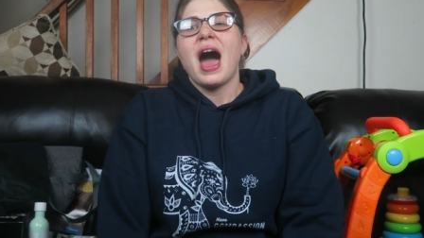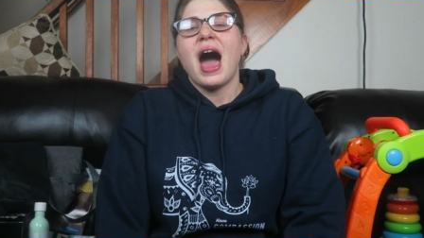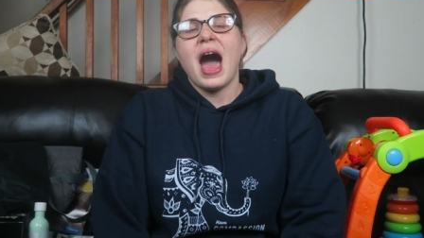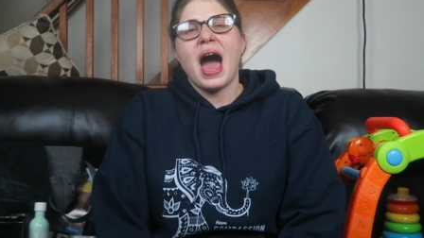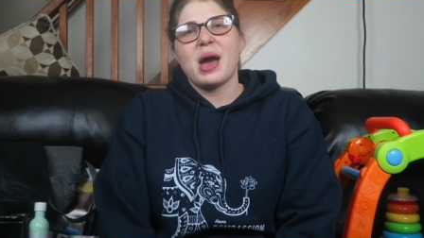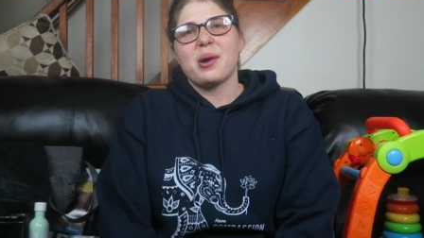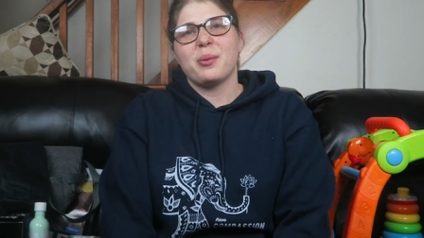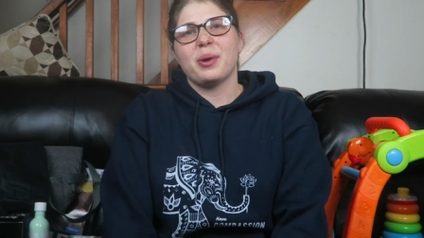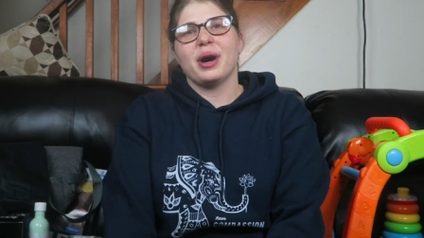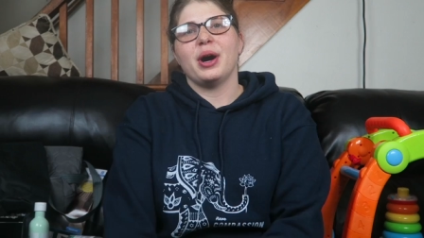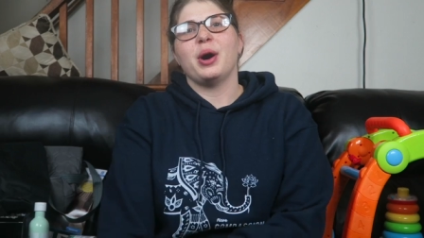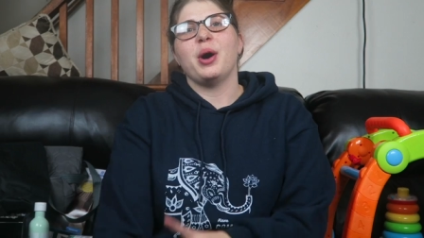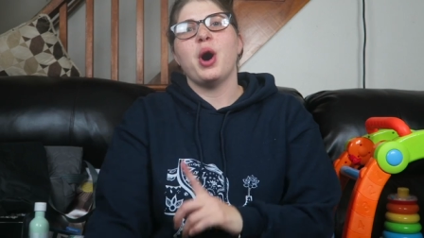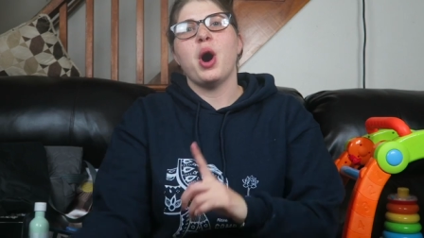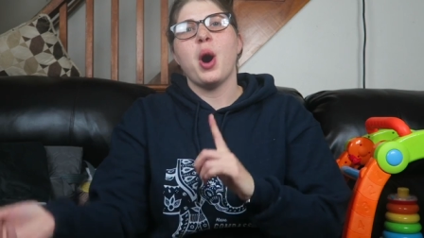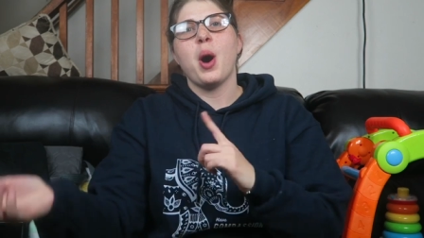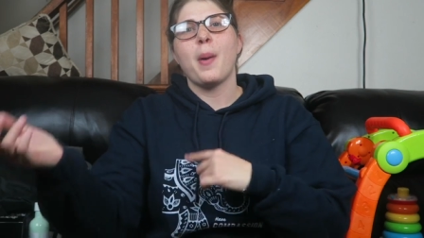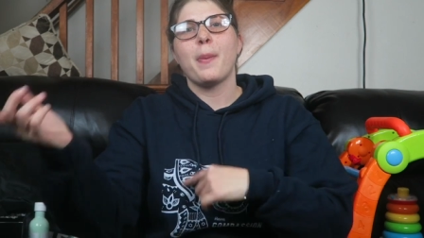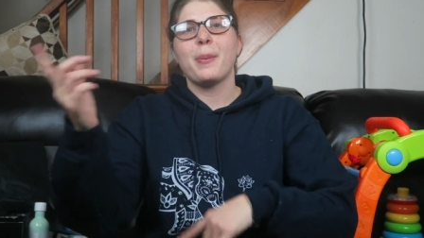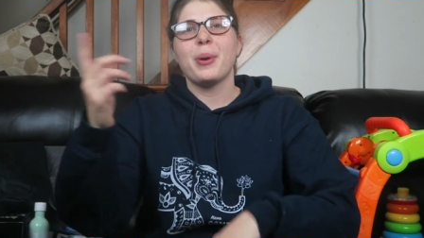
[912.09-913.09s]
I will
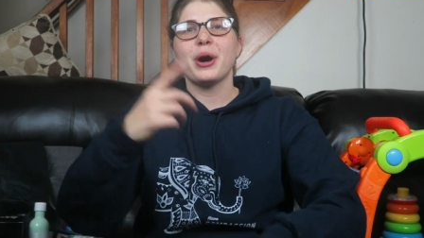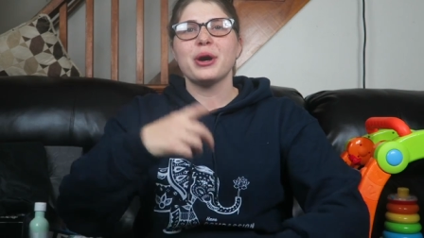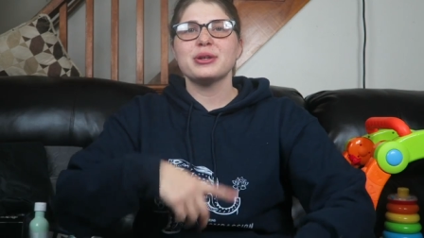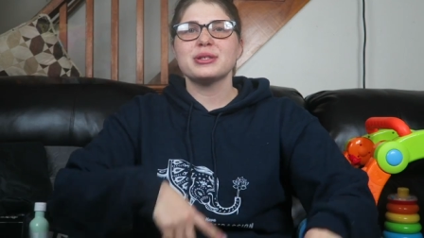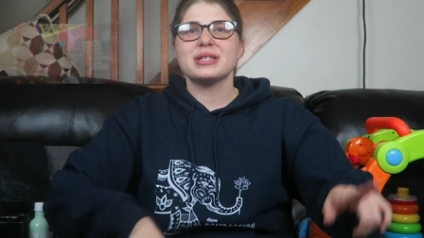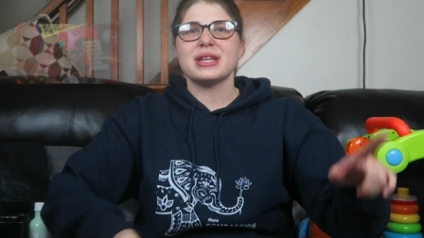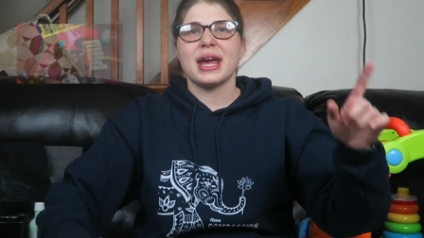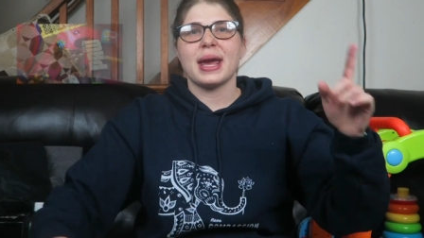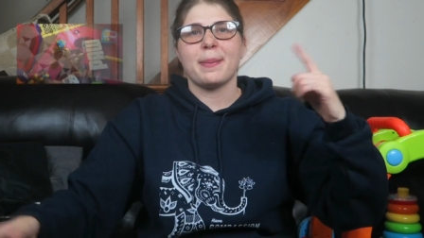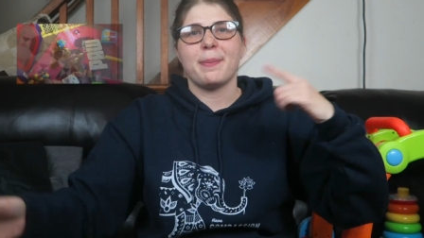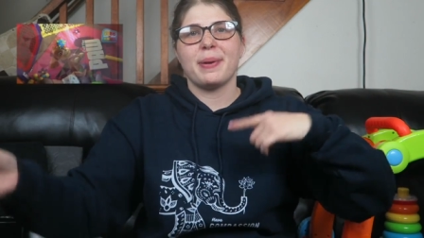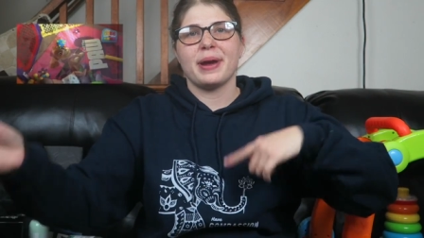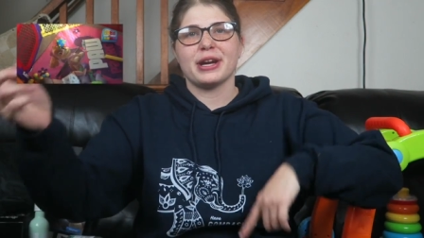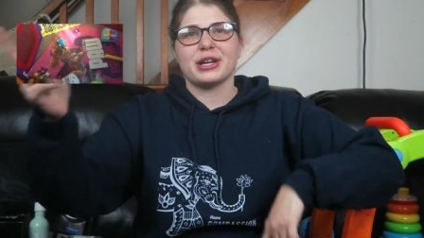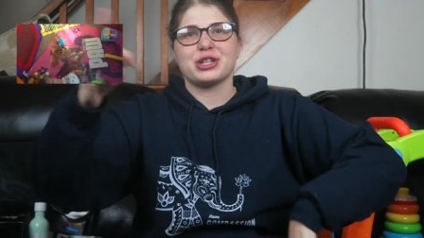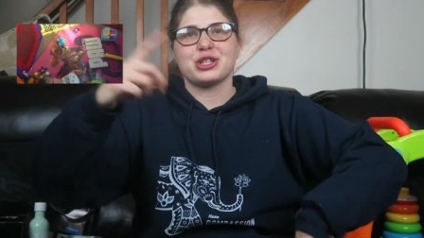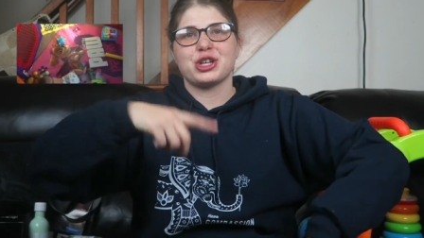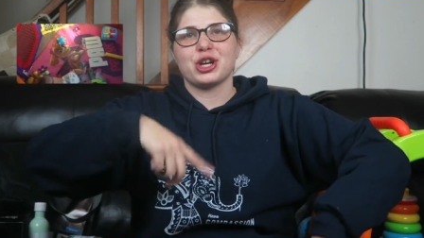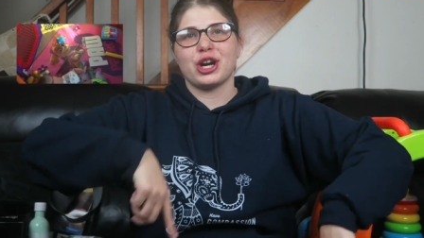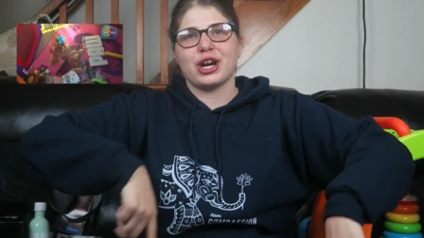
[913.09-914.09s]
post a
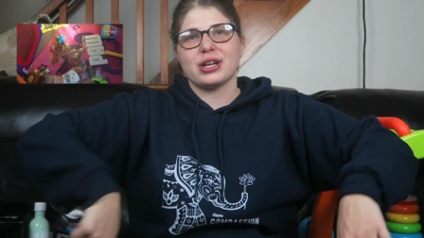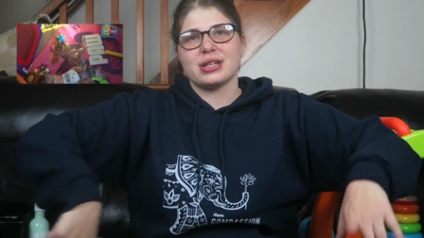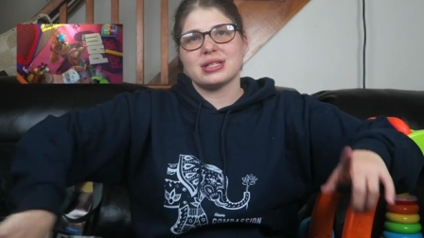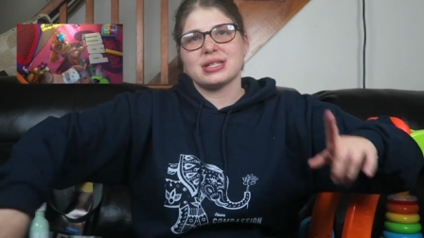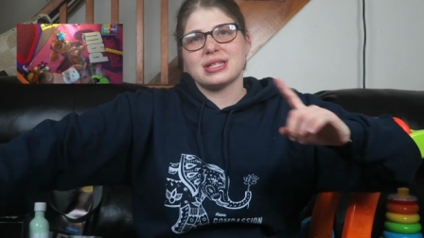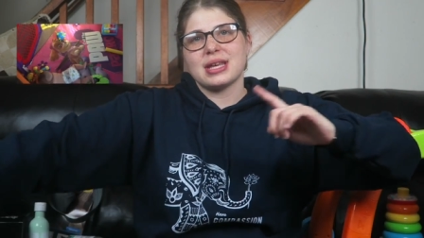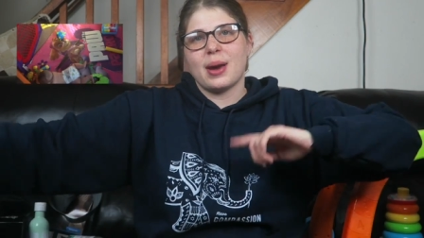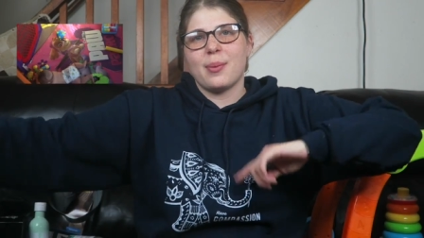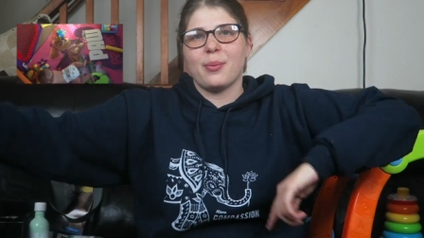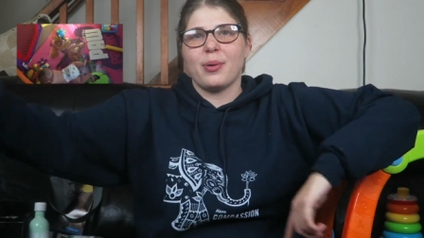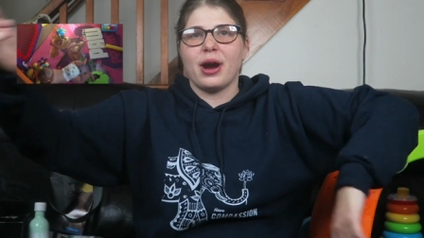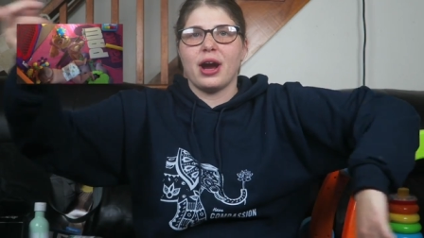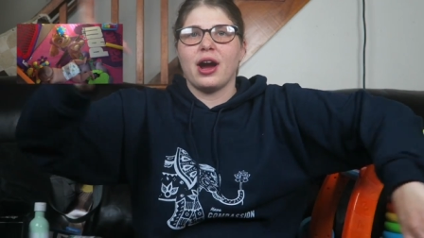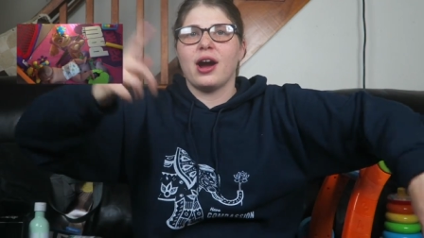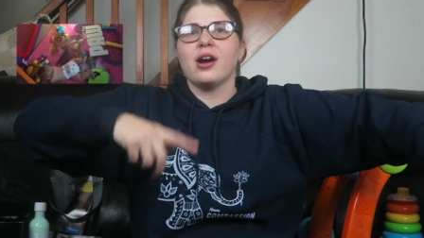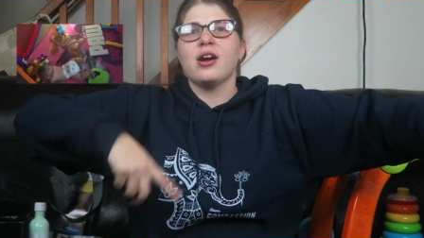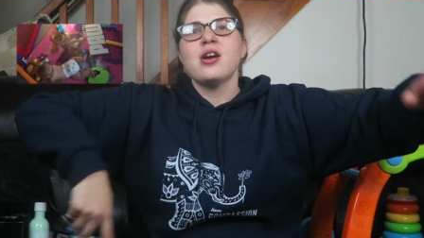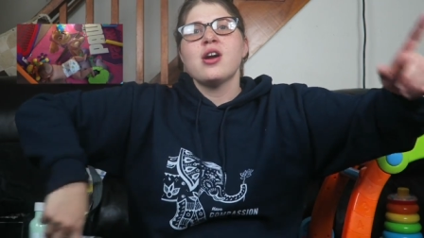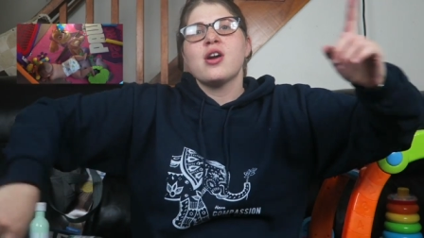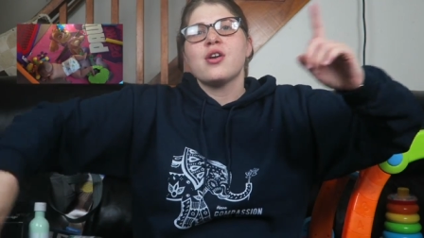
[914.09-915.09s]
picture
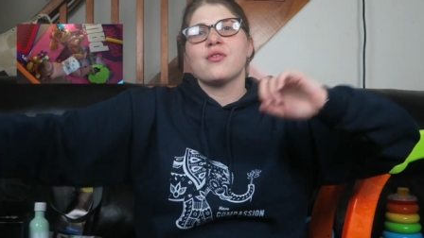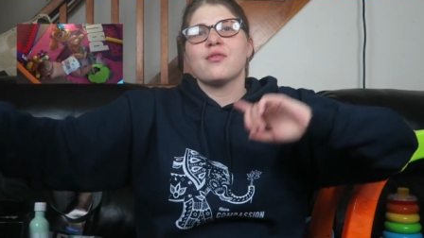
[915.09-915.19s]
somewhere